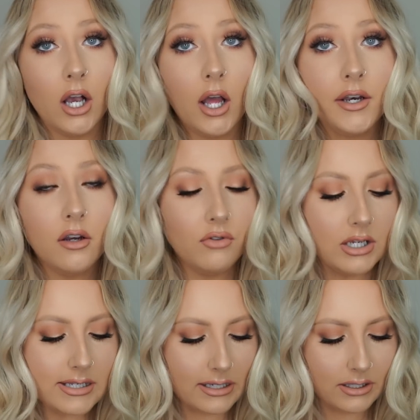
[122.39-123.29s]
on of
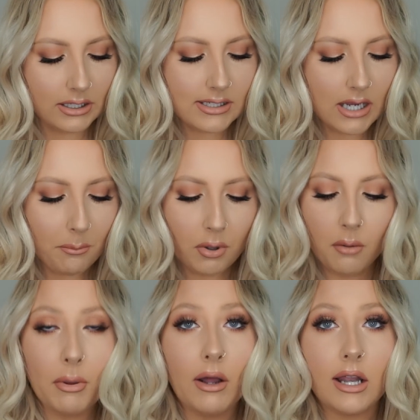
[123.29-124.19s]
this. It does not
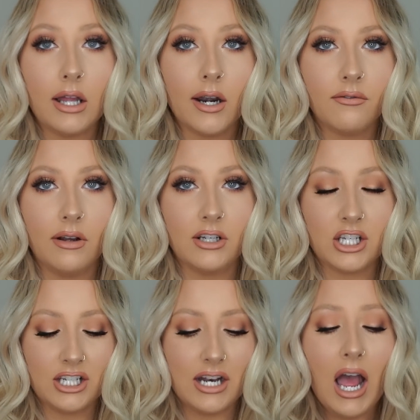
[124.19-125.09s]
pump out a lot of
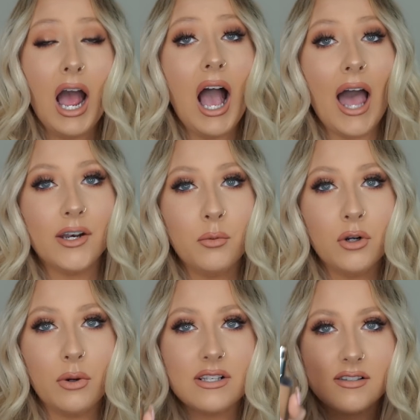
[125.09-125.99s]
foundation. I don't
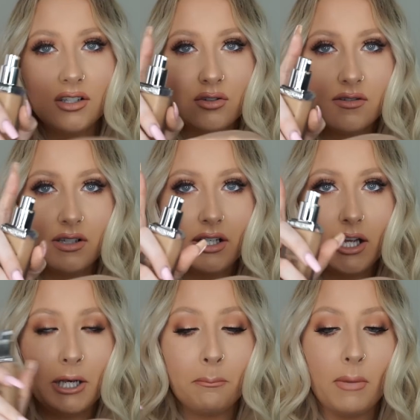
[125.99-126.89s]
want to waste it. You'll see it
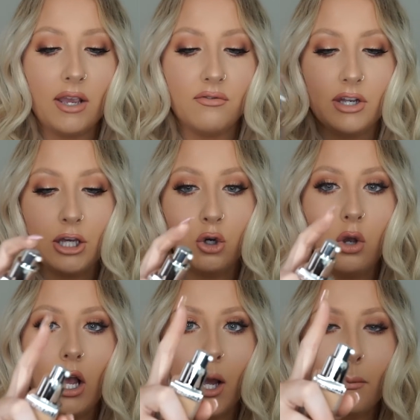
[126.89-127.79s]
in my
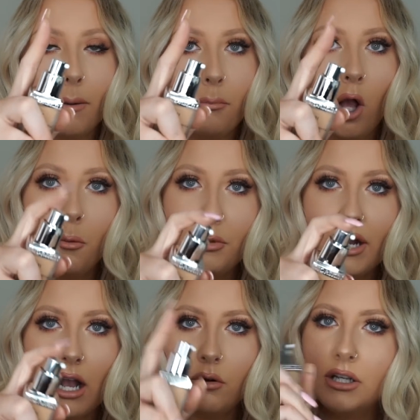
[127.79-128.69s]
video. I pump it
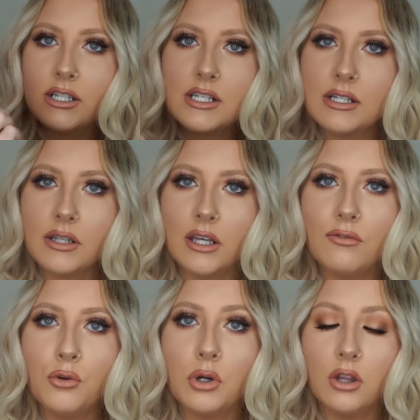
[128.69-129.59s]
out and it doesn't give
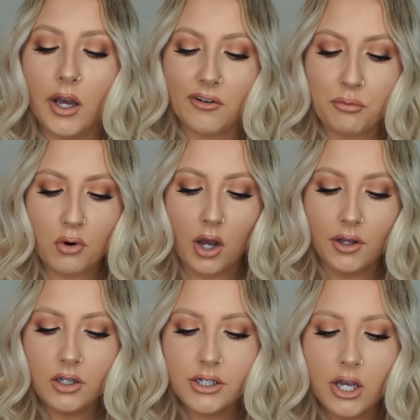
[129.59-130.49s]
you a lot of
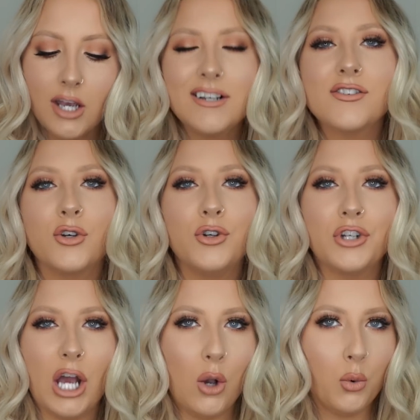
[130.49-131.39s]
product, so you're
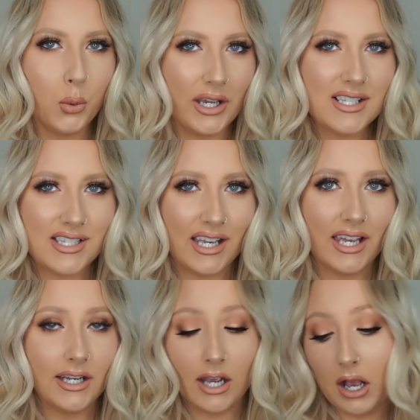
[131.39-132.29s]
not wasting
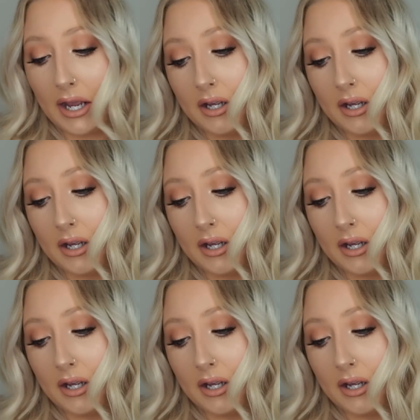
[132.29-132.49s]
it. Now,